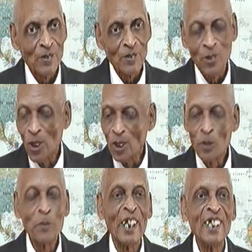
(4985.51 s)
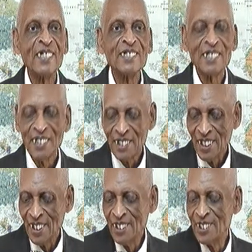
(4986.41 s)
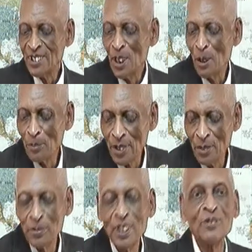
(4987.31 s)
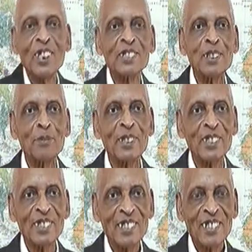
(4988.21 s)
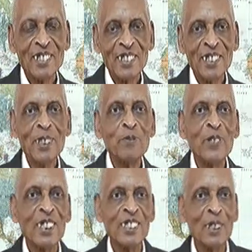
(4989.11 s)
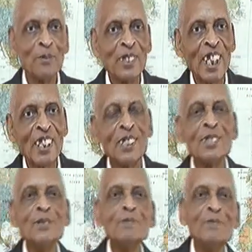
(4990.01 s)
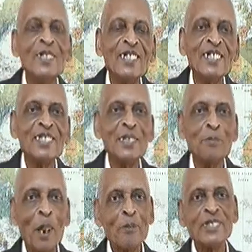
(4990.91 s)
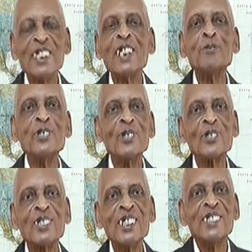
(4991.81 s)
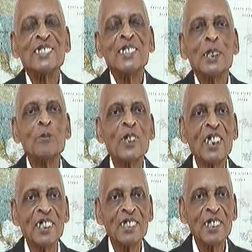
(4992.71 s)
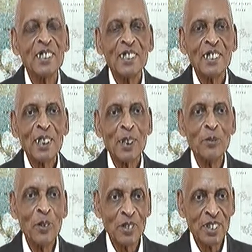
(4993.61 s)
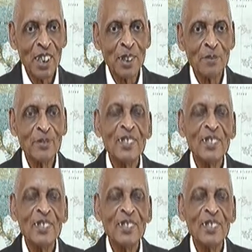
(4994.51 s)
quarter of a pound, and his thumb was gonna be the rest of it. And he figured that if we got home, his mom and dad would know because they didn't see him weigh it. And we would tell him,